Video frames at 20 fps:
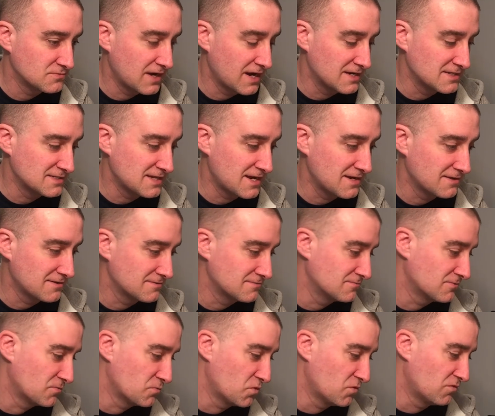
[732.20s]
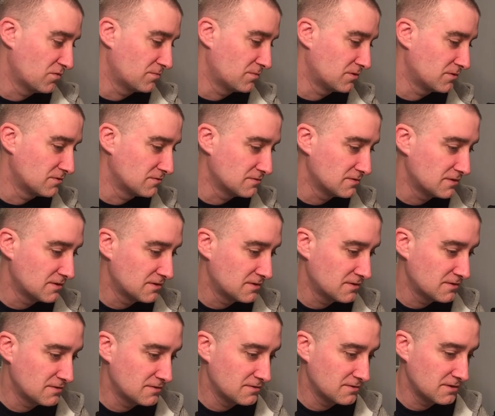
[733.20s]
antenna removable,
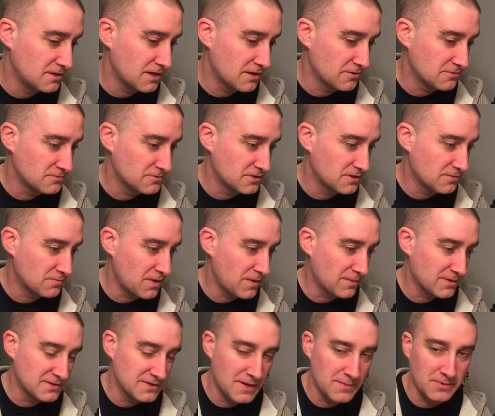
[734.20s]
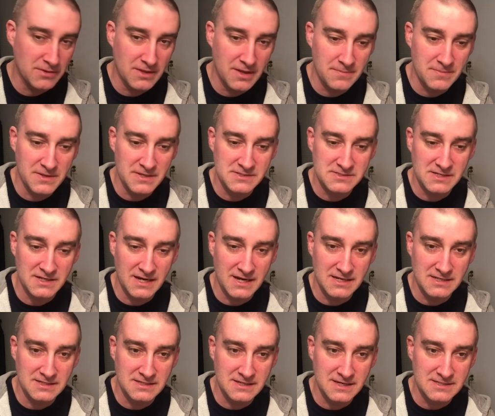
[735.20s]
you could probably double up as a
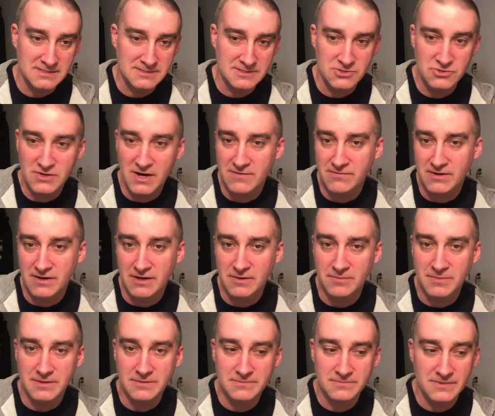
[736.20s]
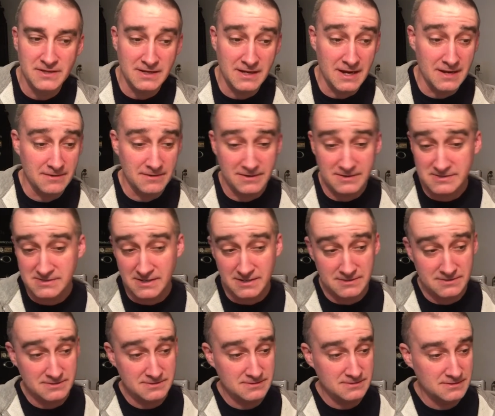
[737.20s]
ATST driver helmet. Again, like I
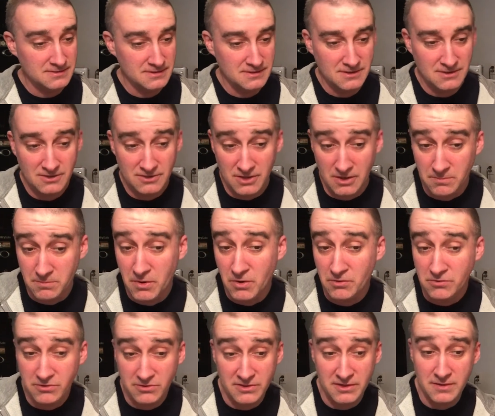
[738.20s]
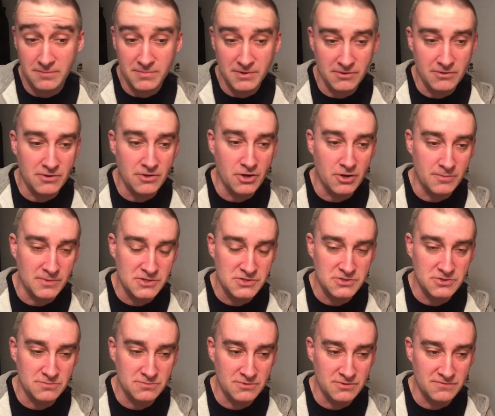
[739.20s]
said, they're both the Imperial Army
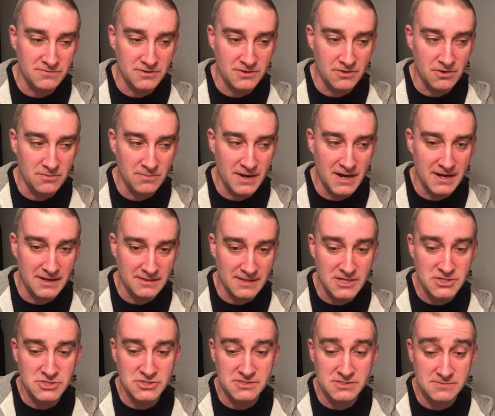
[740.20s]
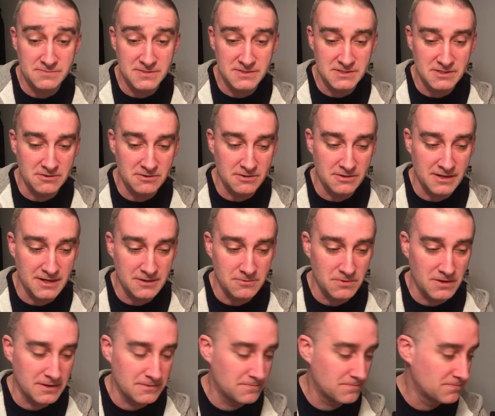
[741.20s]
Trooper if you go by Legends material
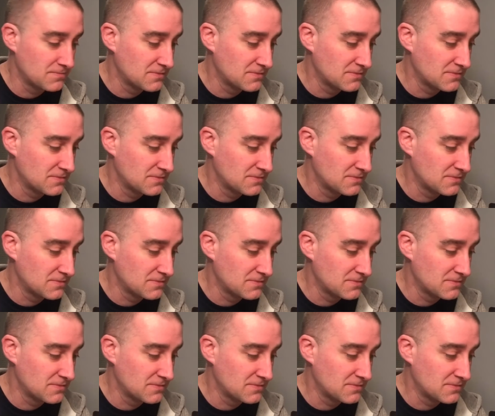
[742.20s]
anyway.